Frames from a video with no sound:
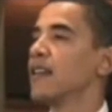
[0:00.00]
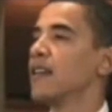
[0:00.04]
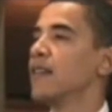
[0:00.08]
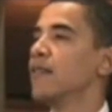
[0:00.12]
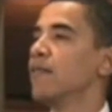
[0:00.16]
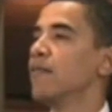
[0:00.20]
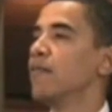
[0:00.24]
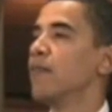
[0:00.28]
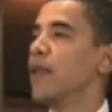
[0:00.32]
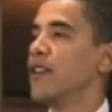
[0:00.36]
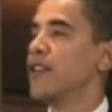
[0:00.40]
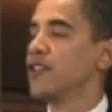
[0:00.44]

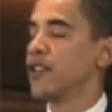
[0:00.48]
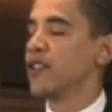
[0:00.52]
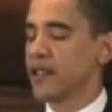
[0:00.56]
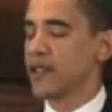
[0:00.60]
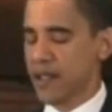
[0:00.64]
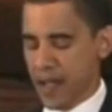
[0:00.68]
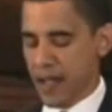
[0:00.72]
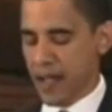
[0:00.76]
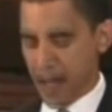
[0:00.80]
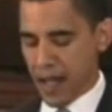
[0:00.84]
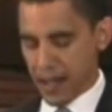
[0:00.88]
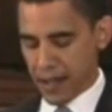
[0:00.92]

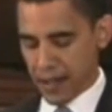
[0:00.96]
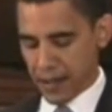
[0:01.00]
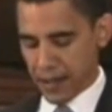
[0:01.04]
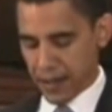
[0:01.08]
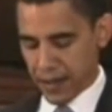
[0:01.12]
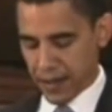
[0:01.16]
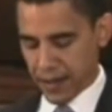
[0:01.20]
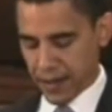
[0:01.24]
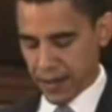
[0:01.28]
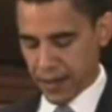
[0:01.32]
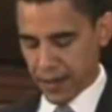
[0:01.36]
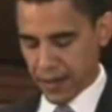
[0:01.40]
budget cuts
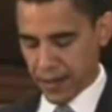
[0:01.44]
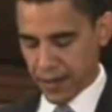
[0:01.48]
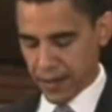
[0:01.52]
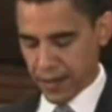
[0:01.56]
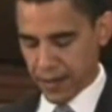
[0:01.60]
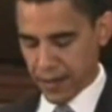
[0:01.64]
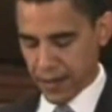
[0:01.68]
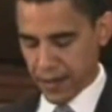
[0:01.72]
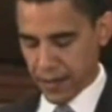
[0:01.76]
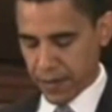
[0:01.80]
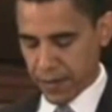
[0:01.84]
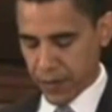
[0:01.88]

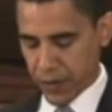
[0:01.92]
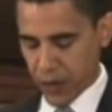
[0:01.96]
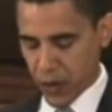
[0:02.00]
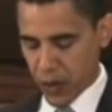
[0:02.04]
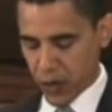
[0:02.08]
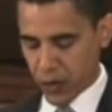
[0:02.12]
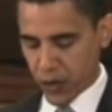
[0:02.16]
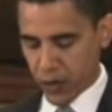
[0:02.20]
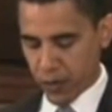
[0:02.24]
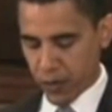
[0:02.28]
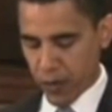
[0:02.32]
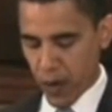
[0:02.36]
to
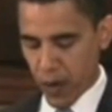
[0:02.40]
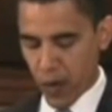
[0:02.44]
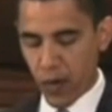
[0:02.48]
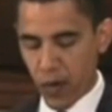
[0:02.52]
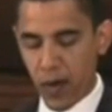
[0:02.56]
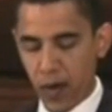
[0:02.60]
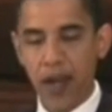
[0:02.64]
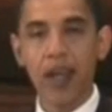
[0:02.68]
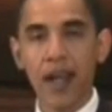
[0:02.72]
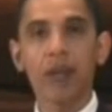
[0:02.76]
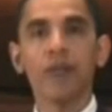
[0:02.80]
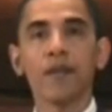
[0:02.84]
social
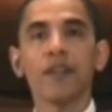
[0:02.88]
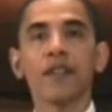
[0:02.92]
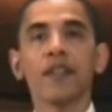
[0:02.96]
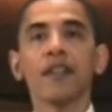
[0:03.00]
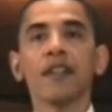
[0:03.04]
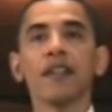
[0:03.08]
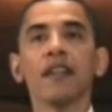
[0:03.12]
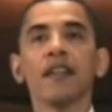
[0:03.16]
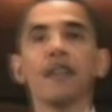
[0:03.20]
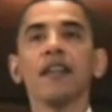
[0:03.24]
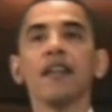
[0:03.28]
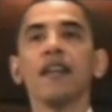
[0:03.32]
programs
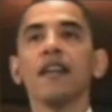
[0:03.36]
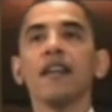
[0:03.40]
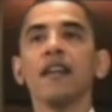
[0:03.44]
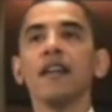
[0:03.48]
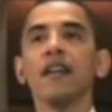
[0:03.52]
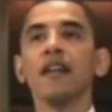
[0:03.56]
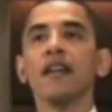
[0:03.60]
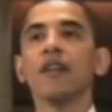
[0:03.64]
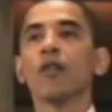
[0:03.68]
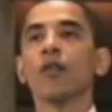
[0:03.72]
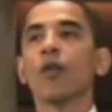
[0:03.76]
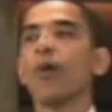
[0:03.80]
and
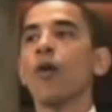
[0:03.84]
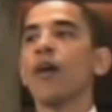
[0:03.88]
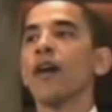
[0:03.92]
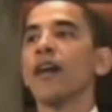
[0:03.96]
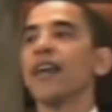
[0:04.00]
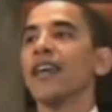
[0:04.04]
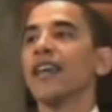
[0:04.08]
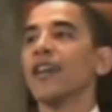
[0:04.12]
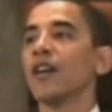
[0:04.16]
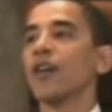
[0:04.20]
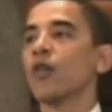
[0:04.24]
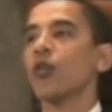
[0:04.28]
growing
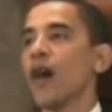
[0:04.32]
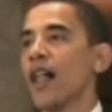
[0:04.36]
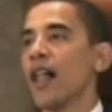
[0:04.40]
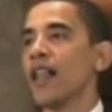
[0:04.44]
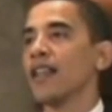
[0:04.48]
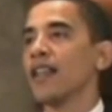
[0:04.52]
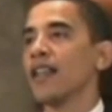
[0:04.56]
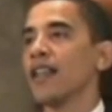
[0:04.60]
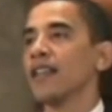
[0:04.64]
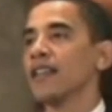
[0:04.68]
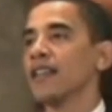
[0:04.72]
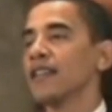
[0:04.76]

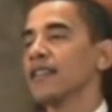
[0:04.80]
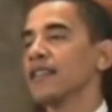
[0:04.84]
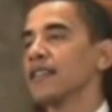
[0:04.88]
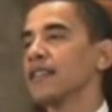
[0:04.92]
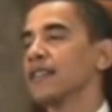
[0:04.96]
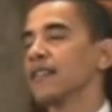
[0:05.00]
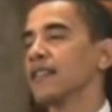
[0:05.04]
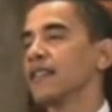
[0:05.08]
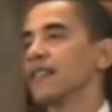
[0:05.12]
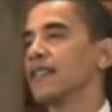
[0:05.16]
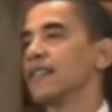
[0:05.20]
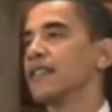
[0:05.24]
inequality.
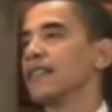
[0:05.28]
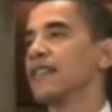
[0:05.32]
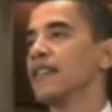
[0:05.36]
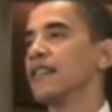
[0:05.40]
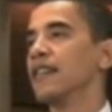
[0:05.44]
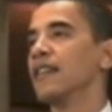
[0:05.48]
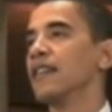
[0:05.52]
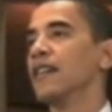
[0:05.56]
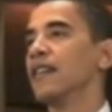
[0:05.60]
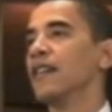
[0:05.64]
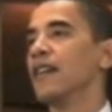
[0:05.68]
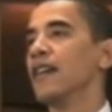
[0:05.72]

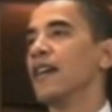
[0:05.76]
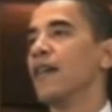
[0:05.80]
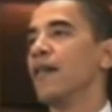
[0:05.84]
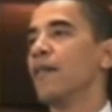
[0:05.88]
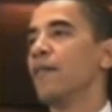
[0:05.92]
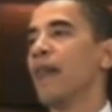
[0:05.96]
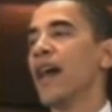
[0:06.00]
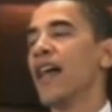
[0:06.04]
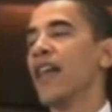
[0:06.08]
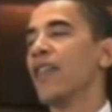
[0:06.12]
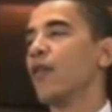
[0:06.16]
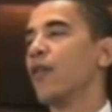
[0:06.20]
And
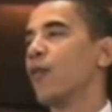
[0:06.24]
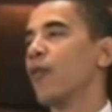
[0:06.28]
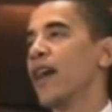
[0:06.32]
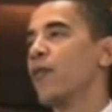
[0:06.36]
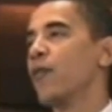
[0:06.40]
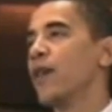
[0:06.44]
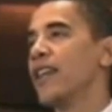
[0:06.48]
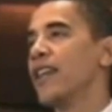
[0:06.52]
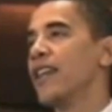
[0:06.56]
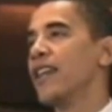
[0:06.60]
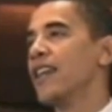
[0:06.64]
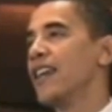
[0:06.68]
by the way,
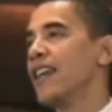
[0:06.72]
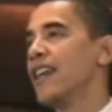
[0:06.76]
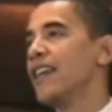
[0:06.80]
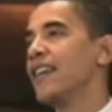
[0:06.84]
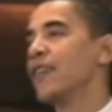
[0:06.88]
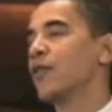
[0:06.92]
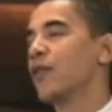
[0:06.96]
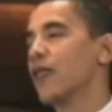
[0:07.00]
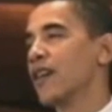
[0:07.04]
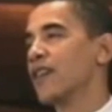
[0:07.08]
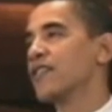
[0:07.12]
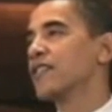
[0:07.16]
we need
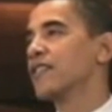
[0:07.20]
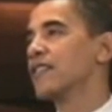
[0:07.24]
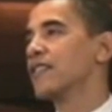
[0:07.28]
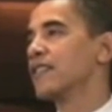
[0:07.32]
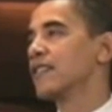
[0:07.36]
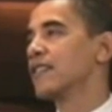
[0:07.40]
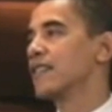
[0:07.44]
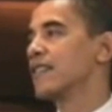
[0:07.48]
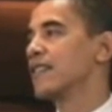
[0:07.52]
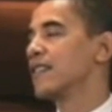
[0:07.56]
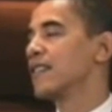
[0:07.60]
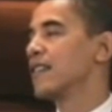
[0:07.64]
Christians
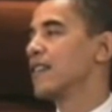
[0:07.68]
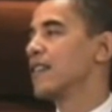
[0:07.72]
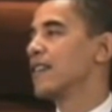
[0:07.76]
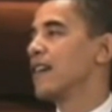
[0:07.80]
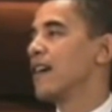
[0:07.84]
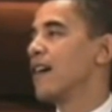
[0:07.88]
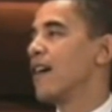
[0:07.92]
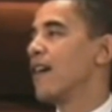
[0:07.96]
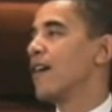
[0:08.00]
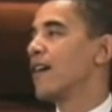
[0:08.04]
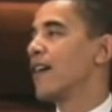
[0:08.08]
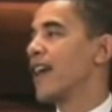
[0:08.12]

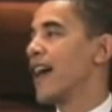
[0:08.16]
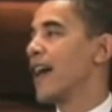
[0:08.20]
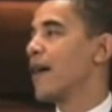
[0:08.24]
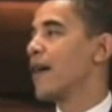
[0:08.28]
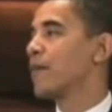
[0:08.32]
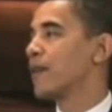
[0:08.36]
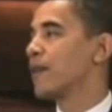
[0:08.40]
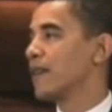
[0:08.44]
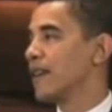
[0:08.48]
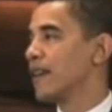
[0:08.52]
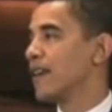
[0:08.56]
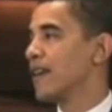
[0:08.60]
on
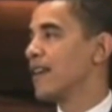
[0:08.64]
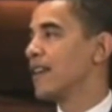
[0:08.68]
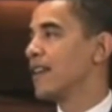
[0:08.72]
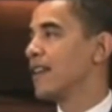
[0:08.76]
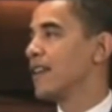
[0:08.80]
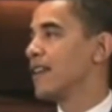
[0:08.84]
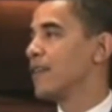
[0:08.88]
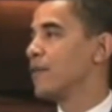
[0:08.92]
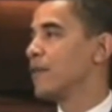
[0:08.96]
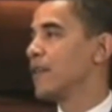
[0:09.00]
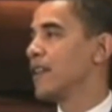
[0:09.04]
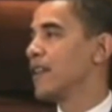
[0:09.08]
Capitol Hill,
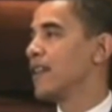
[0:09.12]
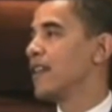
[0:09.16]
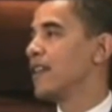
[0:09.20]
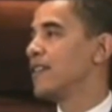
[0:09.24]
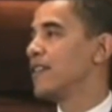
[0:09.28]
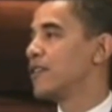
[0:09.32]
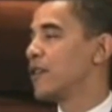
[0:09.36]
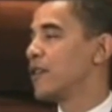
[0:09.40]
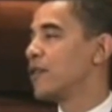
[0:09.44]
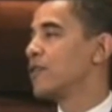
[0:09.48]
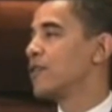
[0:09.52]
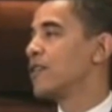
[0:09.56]
and we need
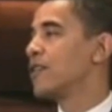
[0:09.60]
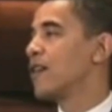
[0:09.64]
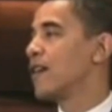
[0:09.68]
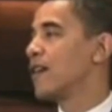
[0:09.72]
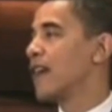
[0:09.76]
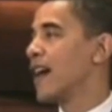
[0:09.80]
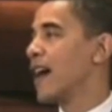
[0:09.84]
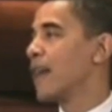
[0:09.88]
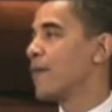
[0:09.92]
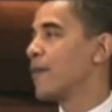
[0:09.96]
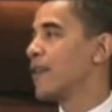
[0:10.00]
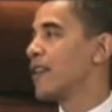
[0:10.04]
Jews on
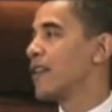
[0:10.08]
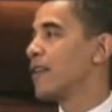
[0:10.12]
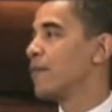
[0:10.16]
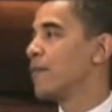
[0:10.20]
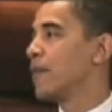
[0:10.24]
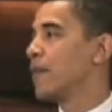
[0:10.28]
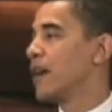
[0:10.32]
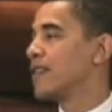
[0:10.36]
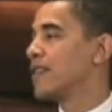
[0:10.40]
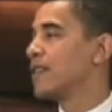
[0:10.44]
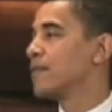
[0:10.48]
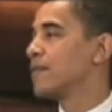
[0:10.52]
Capitol Hill and
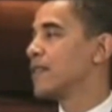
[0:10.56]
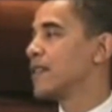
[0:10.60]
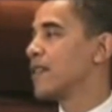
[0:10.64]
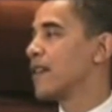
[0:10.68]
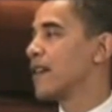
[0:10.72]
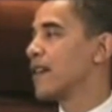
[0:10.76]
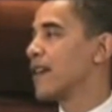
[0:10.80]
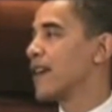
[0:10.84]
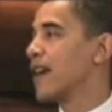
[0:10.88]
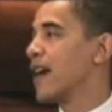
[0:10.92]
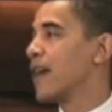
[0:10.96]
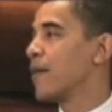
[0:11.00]
Muslims
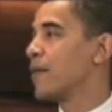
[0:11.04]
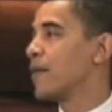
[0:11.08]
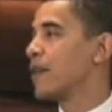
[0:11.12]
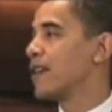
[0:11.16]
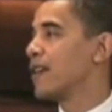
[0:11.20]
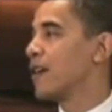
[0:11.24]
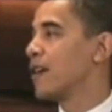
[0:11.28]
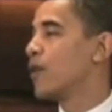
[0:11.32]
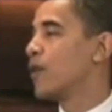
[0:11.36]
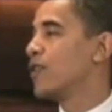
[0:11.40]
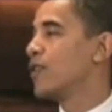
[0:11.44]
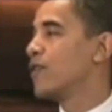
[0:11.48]
on Capitol
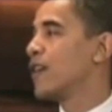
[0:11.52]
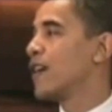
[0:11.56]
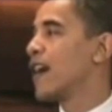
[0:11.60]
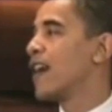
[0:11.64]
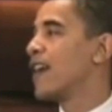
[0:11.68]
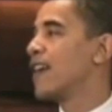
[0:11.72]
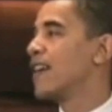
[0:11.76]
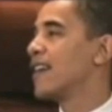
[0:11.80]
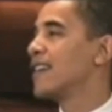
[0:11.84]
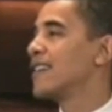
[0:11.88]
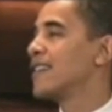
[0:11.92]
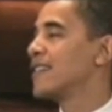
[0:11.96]
Hill. When you've got
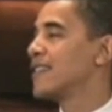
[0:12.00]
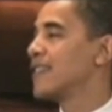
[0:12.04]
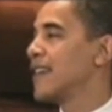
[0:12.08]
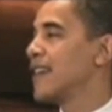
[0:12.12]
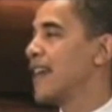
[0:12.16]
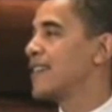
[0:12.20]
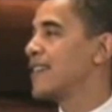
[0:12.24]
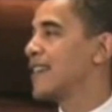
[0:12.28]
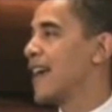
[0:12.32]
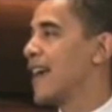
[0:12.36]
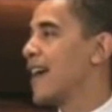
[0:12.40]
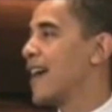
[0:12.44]
an
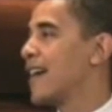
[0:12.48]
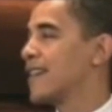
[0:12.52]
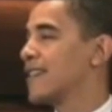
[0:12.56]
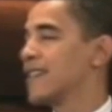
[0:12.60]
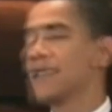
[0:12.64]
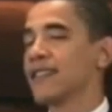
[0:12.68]
estate tax